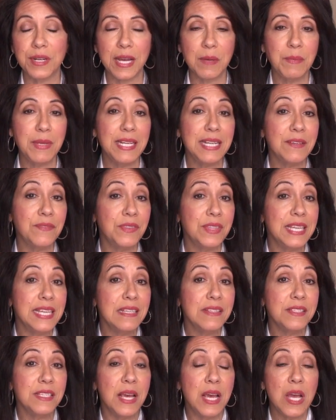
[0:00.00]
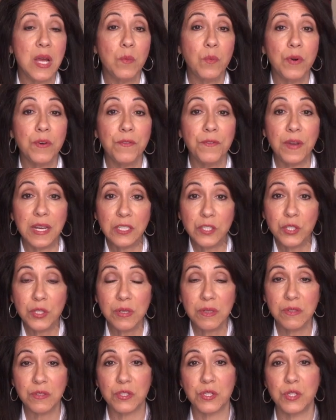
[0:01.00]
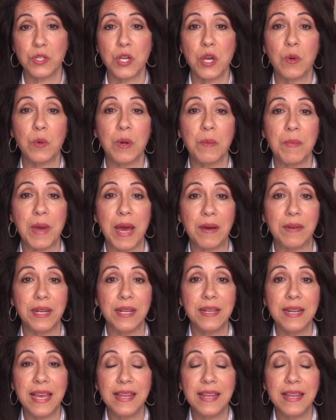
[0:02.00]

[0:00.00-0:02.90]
I mean, if these professionals know about it